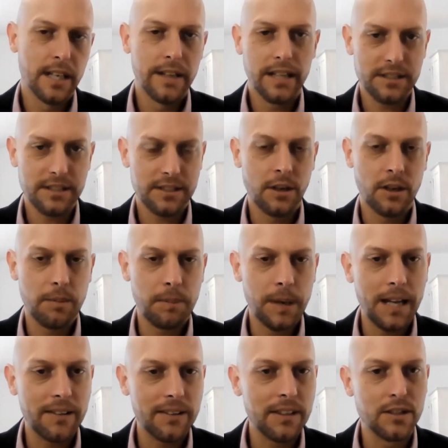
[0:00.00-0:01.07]
that's not a
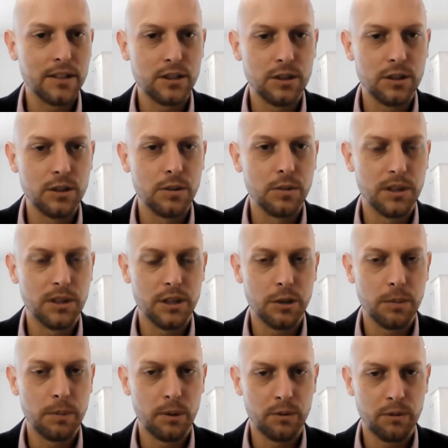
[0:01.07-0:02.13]
bad thing to do within your
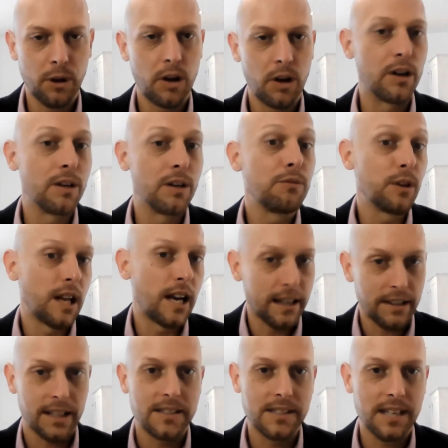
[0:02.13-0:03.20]
portfolio if you
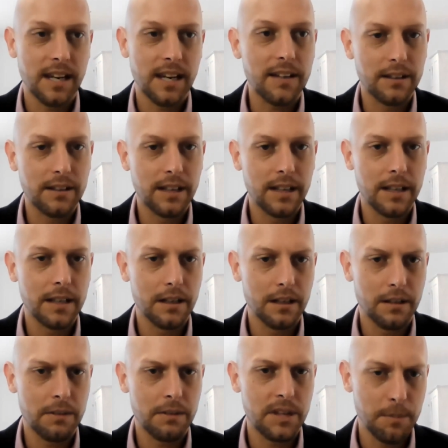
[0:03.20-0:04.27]
like that tech
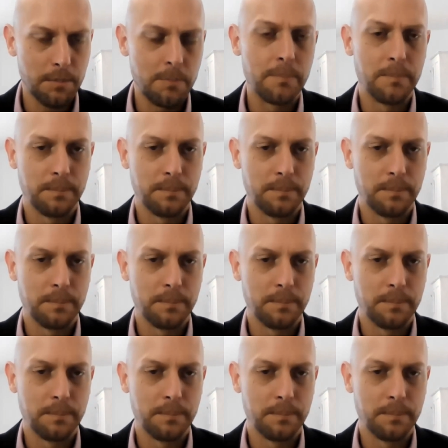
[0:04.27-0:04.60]
theme.